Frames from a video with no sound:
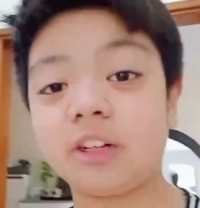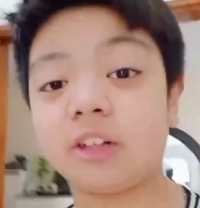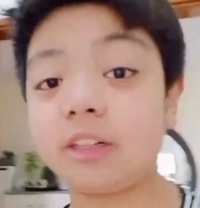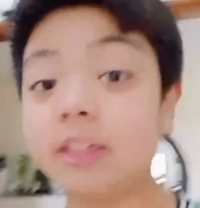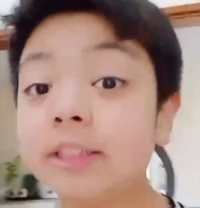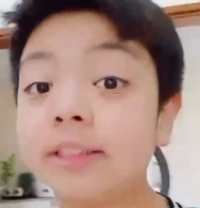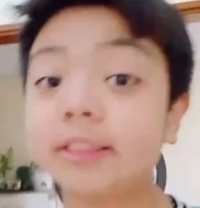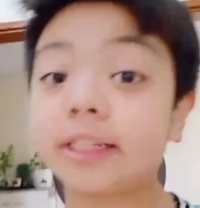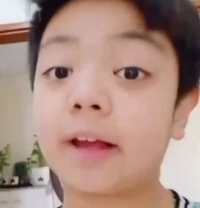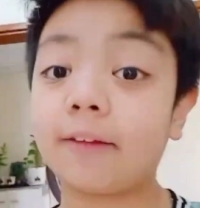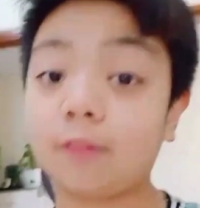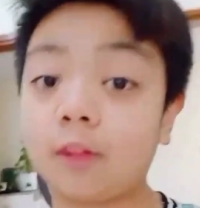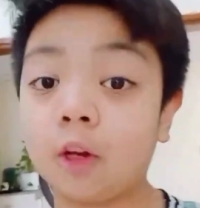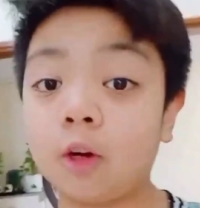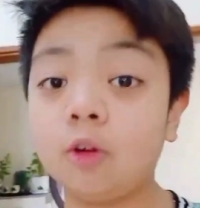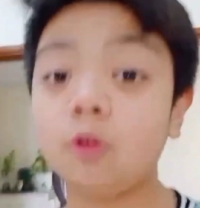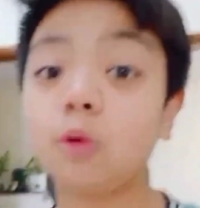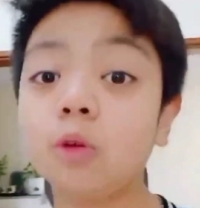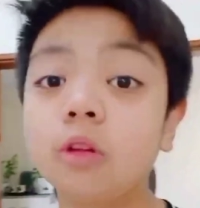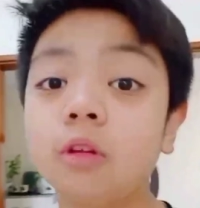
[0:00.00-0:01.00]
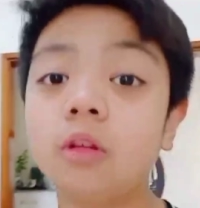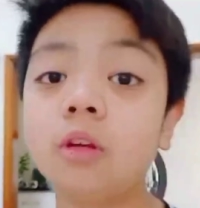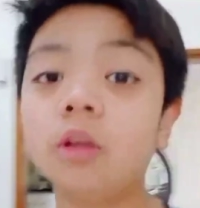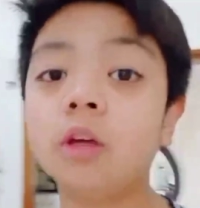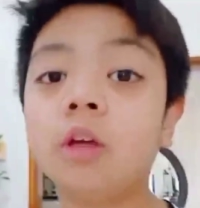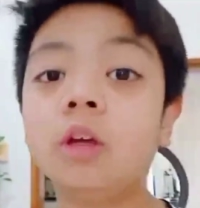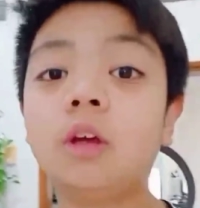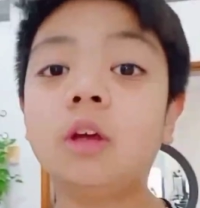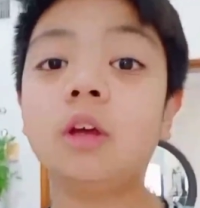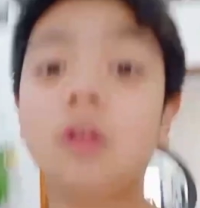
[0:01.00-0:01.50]
this afternoon.
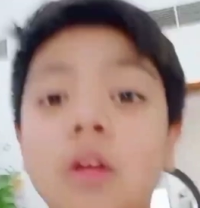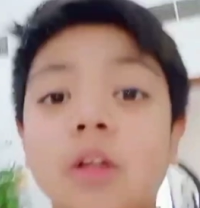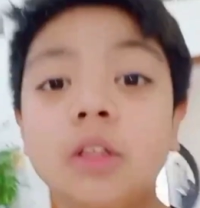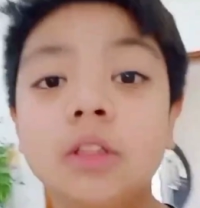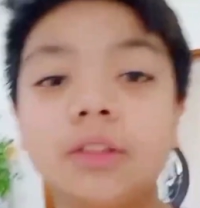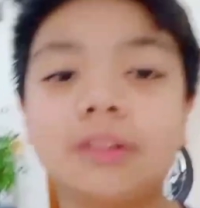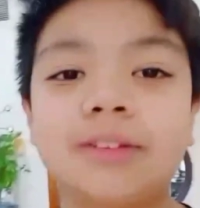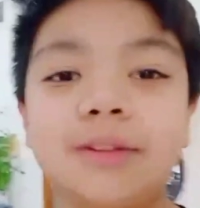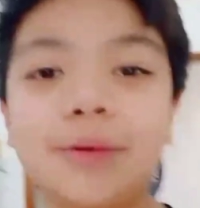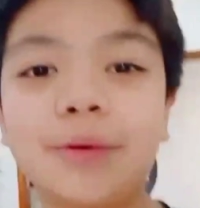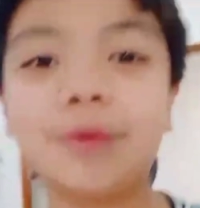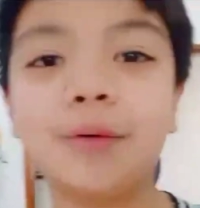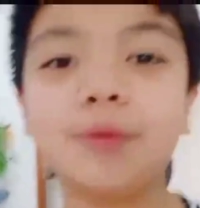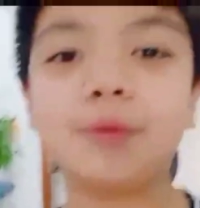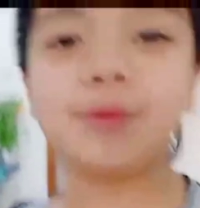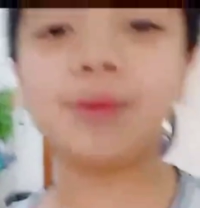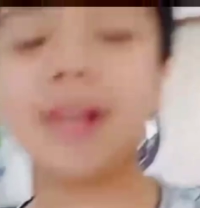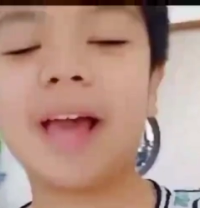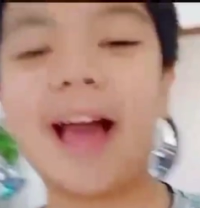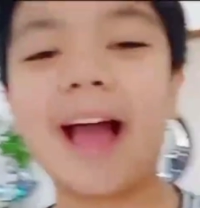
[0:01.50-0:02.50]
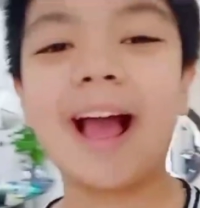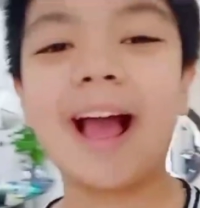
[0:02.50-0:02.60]
So yeah,